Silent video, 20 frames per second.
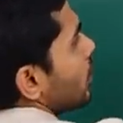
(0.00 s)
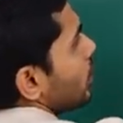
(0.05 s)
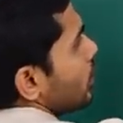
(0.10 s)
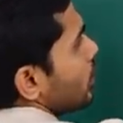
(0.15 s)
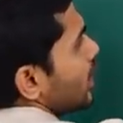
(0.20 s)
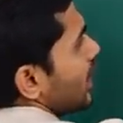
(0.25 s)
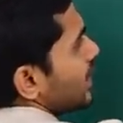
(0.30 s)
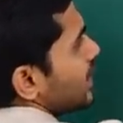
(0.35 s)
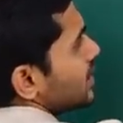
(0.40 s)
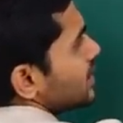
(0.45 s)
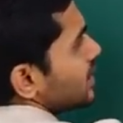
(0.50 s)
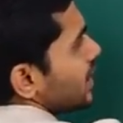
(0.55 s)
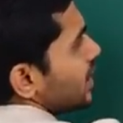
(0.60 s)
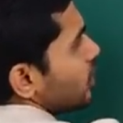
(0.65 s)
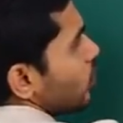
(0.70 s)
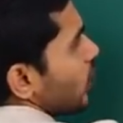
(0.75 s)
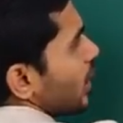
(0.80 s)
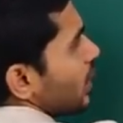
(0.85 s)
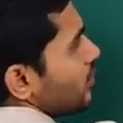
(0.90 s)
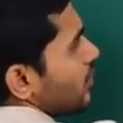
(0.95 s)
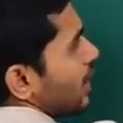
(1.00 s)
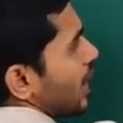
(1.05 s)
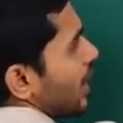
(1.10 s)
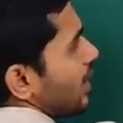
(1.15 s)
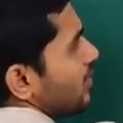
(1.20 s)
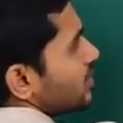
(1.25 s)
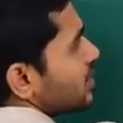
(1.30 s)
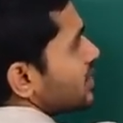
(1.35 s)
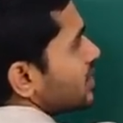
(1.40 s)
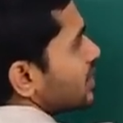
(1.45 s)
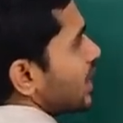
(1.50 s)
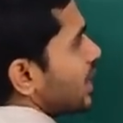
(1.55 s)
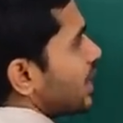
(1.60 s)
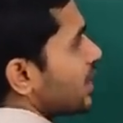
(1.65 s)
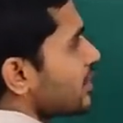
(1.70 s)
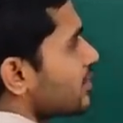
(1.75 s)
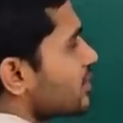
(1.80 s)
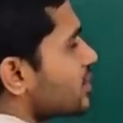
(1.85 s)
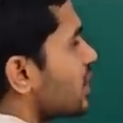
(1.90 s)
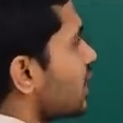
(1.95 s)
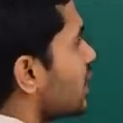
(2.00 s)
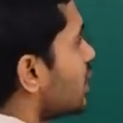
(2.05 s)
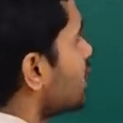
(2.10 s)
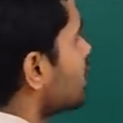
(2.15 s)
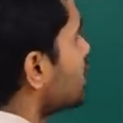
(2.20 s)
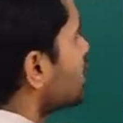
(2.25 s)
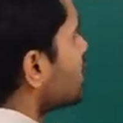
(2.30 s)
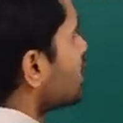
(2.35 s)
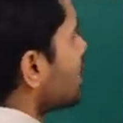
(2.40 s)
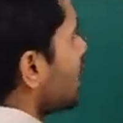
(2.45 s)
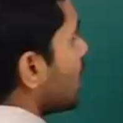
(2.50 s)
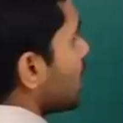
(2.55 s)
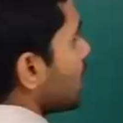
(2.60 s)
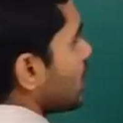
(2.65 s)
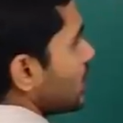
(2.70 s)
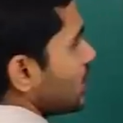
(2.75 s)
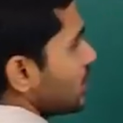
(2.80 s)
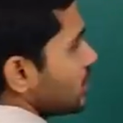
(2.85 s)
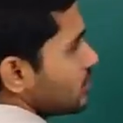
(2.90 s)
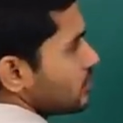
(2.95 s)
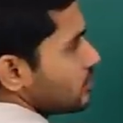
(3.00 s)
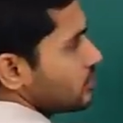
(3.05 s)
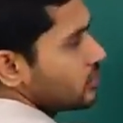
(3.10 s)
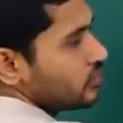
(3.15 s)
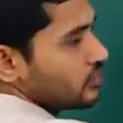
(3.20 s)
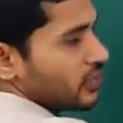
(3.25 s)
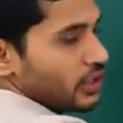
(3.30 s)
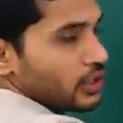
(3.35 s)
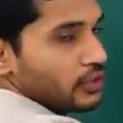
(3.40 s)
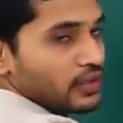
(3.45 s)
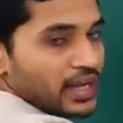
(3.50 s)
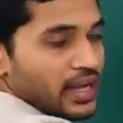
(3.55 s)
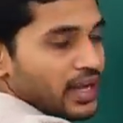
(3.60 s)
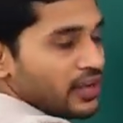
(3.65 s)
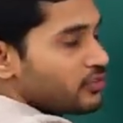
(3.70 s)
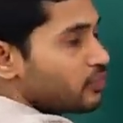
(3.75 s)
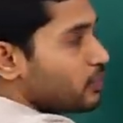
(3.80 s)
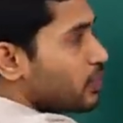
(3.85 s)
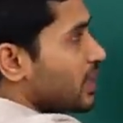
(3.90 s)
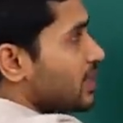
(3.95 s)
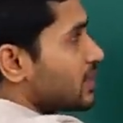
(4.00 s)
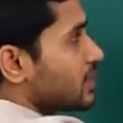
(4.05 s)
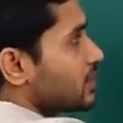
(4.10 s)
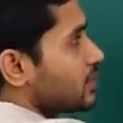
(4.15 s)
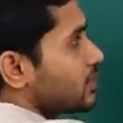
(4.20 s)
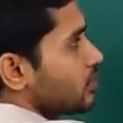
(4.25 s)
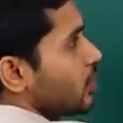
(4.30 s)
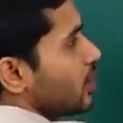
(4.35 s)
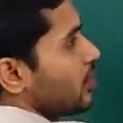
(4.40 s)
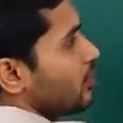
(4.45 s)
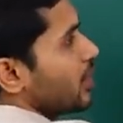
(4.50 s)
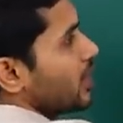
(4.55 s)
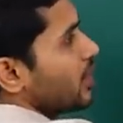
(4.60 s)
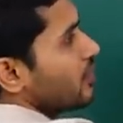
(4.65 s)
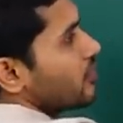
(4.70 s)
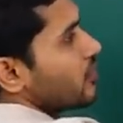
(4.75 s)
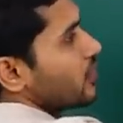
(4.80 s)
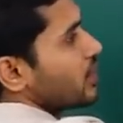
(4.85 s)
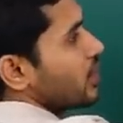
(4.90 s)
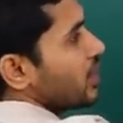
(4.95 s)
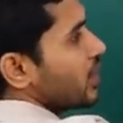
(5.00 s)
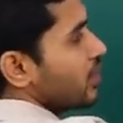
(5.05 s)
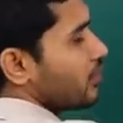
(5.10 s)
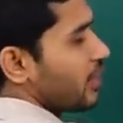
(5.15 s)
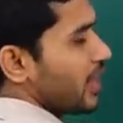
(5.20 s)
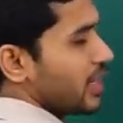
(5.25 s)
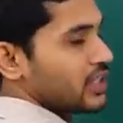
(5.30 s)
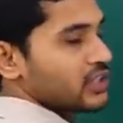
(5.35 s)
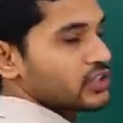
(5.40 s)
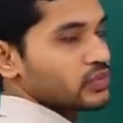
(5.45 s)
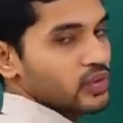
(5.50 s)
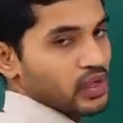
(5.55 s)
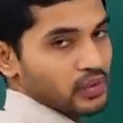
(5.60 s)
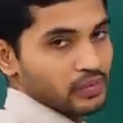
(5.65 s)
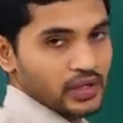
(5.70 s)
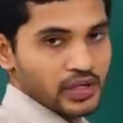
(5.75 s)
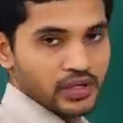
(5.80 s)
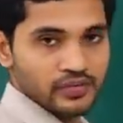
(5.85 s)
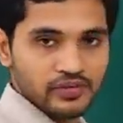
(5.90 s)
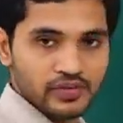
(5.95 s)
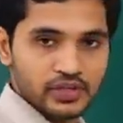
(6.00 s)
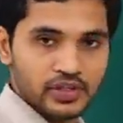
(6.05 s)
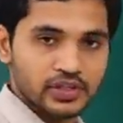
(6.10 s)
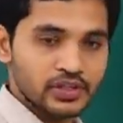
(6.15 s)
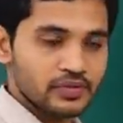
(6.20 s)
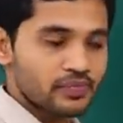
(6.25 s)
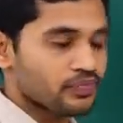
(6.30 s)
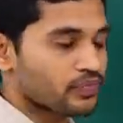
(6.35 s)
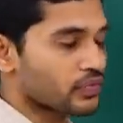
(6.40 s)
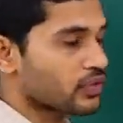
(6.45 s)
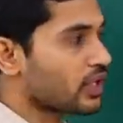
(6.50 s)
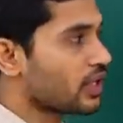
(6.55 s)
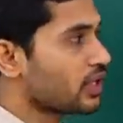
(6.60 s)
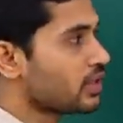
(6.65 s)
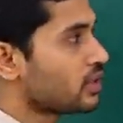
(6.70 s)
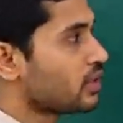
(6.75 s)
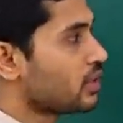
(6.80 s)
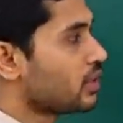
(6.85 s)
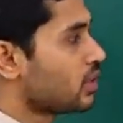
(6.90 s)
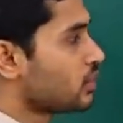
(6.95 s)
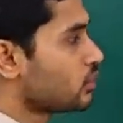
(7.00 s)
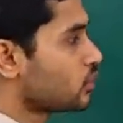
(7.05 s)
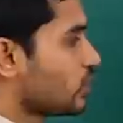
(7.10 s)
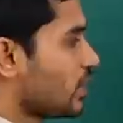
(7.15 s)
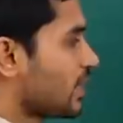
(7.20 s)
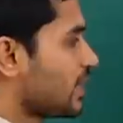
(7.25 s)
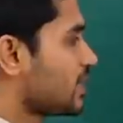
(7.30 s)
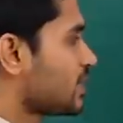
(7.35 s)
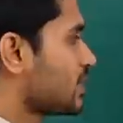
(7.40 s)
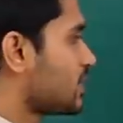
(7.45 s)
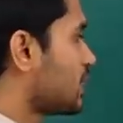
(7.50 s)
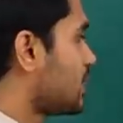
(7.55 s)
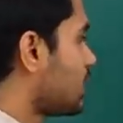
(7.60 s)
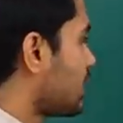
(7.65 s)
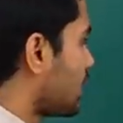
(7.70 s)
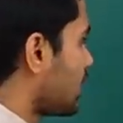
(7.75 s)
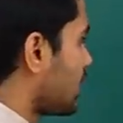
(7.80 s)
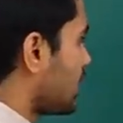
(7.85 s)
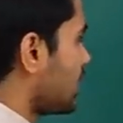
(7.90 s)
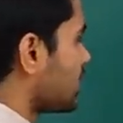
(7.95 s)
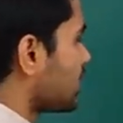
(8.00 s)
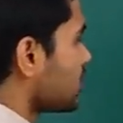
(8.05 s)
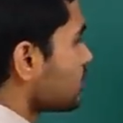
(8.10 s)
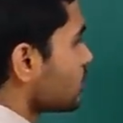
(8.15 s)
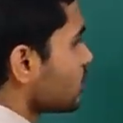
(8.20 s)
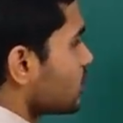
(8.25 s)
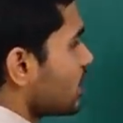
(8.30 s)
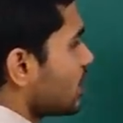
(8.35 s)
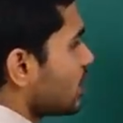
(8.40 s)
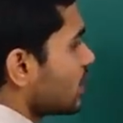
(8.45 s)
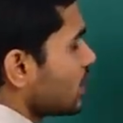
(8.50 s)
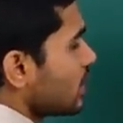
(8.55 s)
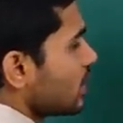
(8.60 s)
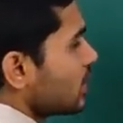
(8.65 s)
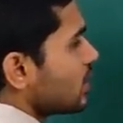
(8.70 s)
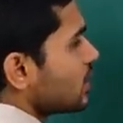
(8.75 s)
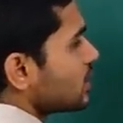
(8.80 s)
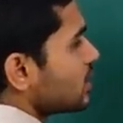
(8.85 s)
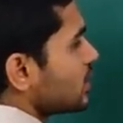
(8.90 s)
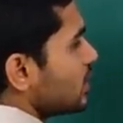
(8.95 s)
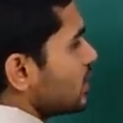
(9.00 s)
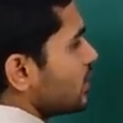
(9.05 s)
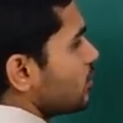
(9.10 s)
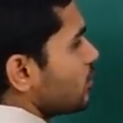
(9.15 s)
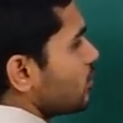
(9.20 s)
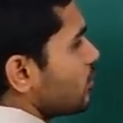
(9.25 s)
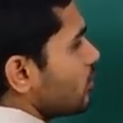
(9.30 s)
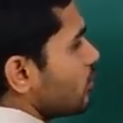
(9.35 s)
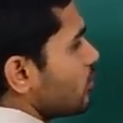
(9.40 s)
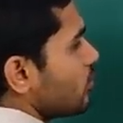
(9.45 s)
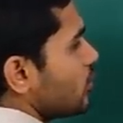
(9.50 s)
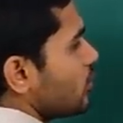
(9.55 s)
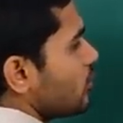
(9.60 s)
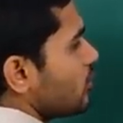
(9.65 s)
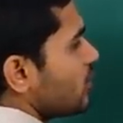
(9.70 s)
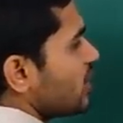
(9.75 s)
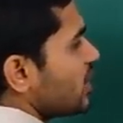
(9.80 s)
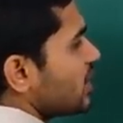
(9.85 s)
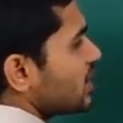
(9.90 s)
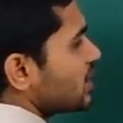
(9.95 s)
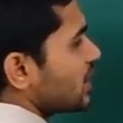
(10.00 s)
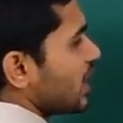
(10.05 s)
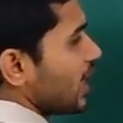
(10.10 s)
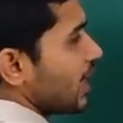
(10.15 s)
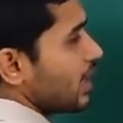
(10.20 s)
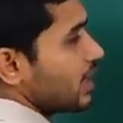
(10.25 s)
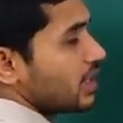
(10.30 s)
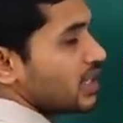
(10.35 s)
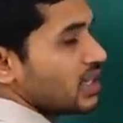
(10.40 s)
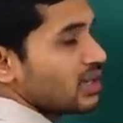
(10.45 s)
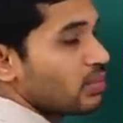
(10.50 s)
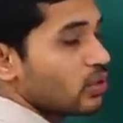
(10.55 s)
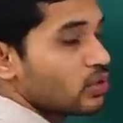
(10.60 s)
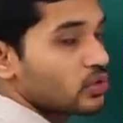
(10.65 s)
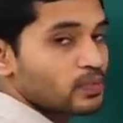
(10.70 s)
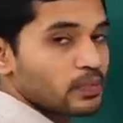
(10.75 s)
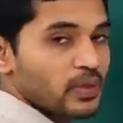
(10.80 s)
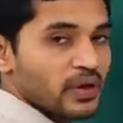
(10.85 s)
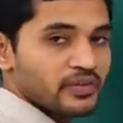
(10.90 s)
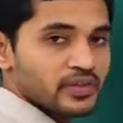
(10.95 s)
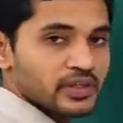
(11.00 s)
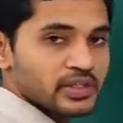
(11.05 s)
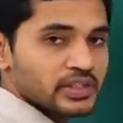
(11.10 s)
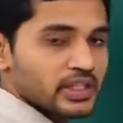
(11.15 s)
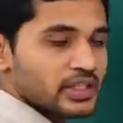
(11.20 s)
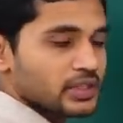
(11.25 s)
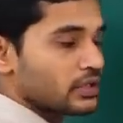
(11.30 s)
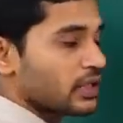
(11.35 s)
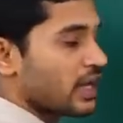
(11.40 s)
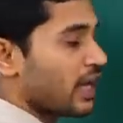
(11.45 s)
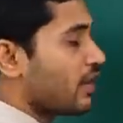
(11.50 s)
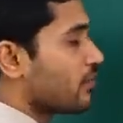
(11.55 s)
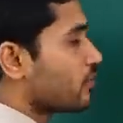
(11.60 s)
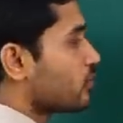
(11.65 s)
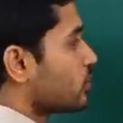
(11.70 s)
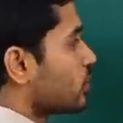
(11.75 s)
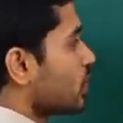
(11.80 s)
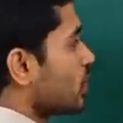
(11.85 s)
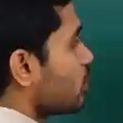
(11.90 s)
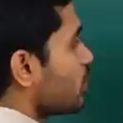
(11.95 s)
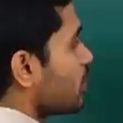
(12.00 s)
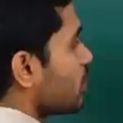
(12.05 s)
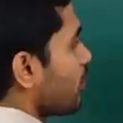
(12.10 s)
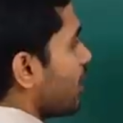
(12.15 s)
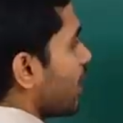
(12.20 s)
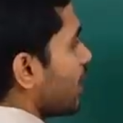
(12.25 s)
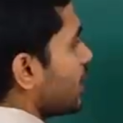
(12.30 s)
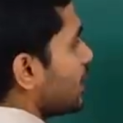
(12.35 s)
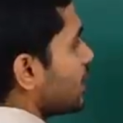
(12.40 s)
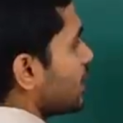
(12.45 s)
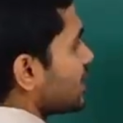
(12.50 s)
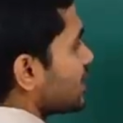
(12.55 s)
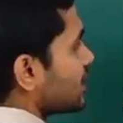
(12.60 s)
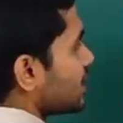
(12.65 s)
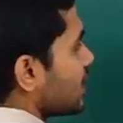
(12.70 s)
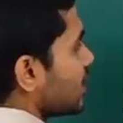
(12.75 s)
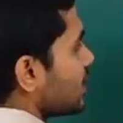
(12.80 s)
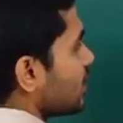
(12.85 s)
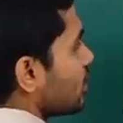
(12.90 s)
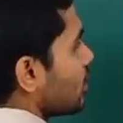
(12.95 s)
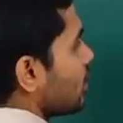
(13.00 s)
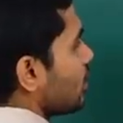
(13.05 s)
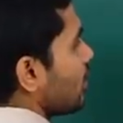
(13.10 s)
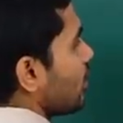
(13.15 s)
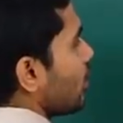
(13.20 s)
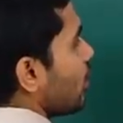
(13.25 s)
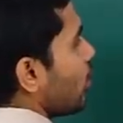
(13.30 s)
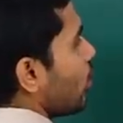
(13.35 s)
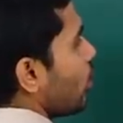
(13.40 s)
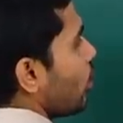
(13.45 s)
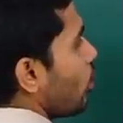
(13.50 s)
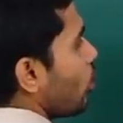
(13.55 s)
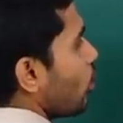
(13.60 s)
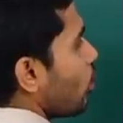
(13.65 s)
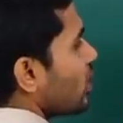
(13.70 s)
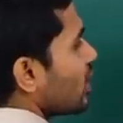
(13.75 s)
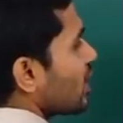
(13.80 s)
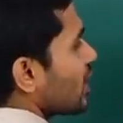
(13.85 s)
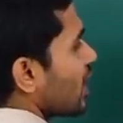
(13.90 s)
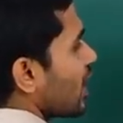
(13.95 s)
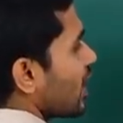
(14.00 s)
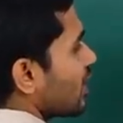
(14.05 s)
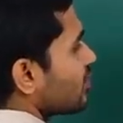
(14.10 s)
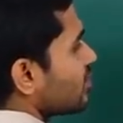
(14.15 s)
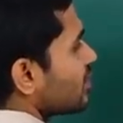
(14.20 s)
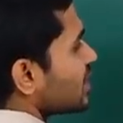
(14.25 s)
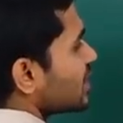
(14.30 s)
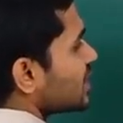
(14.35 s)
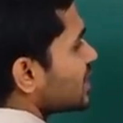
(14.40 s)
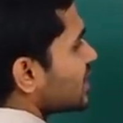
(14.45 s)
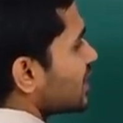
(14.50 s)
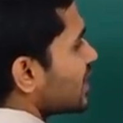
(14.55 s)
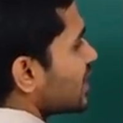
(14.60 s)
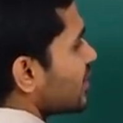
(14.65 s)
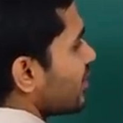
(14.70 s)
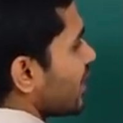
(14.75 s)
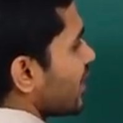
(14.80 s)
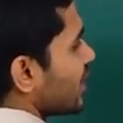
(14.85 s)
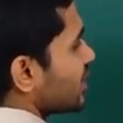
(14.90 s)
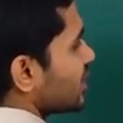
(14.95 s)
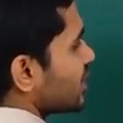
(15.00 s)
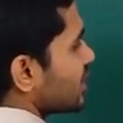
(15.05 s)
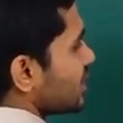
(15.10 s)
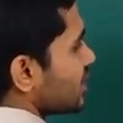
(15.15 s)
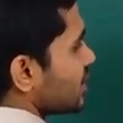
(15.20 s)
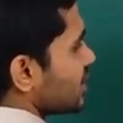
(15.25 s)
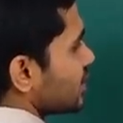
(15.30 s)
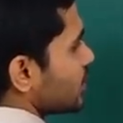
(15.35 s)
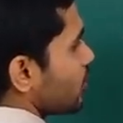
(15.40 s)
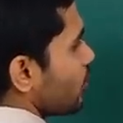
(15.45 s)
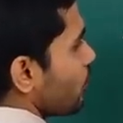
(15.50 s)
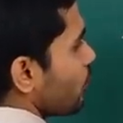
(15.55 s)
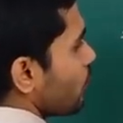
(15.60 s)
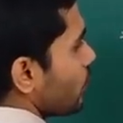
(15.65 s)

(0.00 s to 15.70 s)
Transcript: you will understand why we have this negative sign here and why do we have plus 1 by f here and minus 1 by f here right. So, let us see the reason for that. See the first idea about power that you will have to keep in mind is that all converging devices,